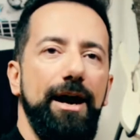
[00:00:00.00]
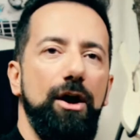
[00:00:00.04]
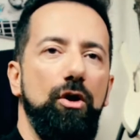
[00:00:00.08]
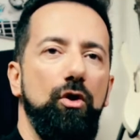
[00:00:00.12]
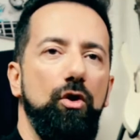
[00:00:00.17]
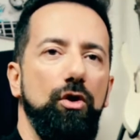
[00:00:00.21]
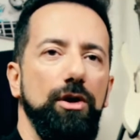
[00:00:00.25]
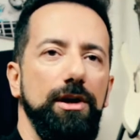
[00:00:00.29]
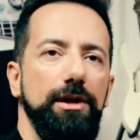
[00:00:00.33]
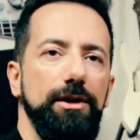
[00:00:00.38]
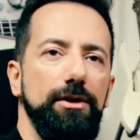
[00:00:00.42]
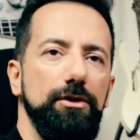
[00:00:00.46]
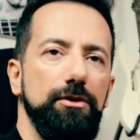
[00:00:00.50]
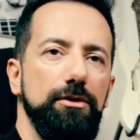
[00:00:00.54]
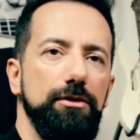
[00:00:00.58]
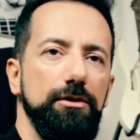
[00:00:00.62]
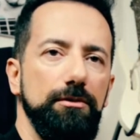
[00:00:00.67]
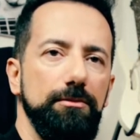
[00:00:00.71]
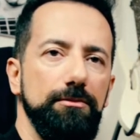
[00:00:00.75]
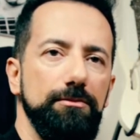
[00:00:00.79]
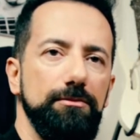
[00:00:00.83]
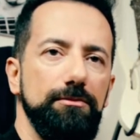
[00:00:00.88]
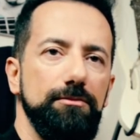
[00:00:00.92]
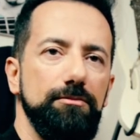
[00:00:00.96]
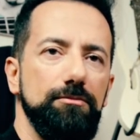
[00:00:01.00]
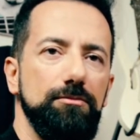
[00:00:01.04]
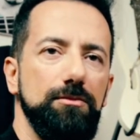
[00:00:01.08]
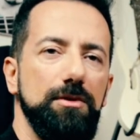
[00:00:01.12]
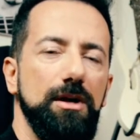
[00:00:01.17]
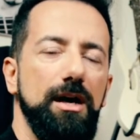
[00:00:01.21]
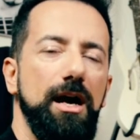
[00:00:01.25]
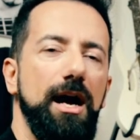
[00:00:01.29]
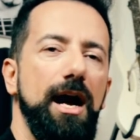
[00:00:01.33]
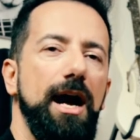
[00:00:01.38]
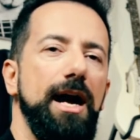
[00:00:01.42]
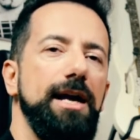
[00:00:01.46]
All in all,
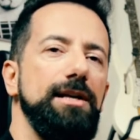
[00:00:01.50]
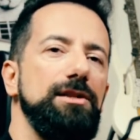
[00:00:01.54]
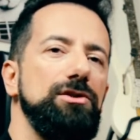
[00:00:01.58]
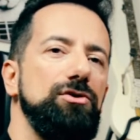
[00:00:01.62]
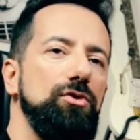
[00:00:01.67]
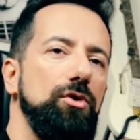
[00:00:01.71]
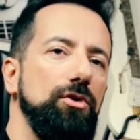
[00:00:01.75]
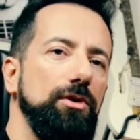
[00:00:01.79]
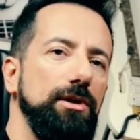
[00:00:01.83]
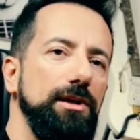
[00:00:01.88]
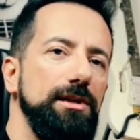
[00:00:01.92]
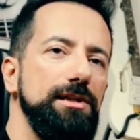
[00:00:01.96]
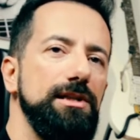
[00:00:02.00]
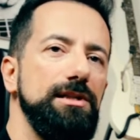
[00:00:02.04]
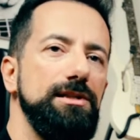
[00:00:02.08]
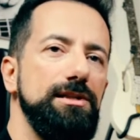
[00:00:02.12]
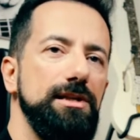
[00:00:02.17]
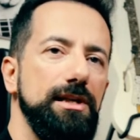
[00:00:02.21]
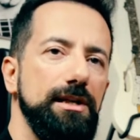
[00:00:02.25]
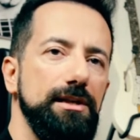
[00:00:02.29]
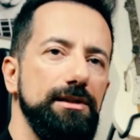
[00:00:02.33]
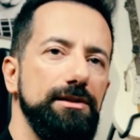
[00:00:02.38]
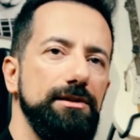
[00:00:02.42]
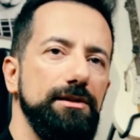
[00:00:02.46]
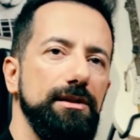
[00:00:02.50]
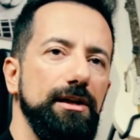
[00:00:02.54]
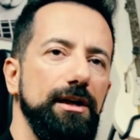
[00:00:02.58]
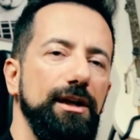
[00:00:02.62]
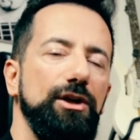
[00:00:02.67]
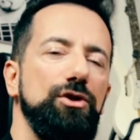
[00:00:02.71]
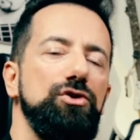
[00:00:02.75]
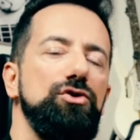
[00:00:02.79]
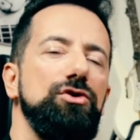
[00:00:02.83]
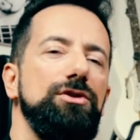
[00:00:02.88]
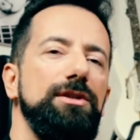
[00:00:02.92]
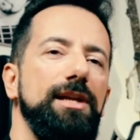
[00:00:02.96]
I strongly suggest you
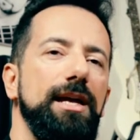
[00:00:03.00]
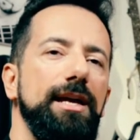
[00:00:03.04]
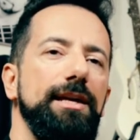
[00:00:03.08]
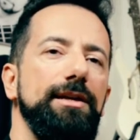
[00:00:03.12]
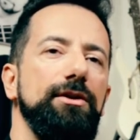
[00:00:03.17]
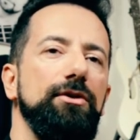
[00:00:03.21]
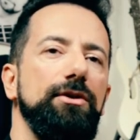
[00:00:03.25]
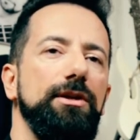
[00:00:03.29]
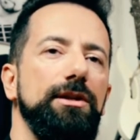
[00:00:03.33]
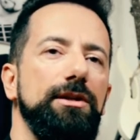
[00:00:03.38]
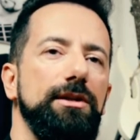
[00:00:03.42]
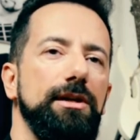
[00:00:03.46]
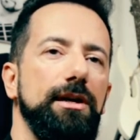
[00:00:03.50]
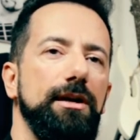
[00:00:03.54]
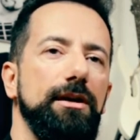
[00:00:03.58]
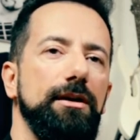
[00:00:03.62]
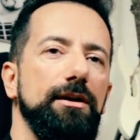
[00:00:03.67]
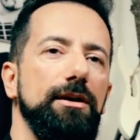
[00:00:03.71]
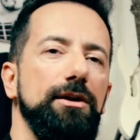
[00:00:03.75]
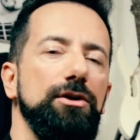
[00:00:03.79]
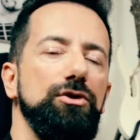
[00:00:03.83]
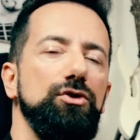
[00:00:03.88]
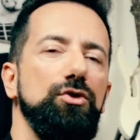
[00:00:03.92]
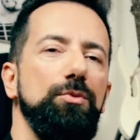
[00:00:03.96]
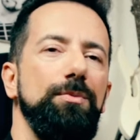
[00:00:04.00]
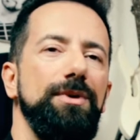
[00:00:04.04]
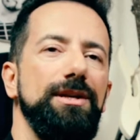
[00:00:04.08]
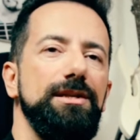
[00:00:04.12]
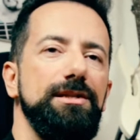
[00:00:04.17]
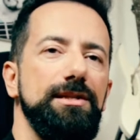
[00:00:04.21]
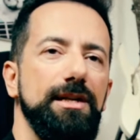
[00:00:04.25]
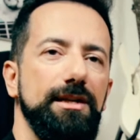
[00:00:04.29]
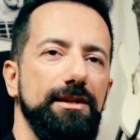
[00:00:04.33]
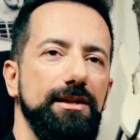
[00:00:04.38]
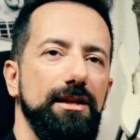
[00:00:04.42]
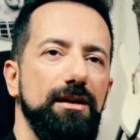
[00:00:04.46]
should take your guitar to be
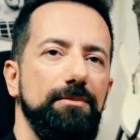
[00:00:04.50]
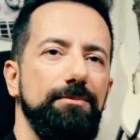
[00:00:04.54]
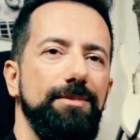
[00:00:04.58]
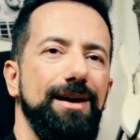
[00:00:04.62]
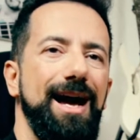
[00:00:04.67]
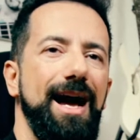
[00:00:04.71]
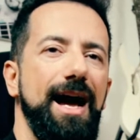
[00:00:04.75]
set up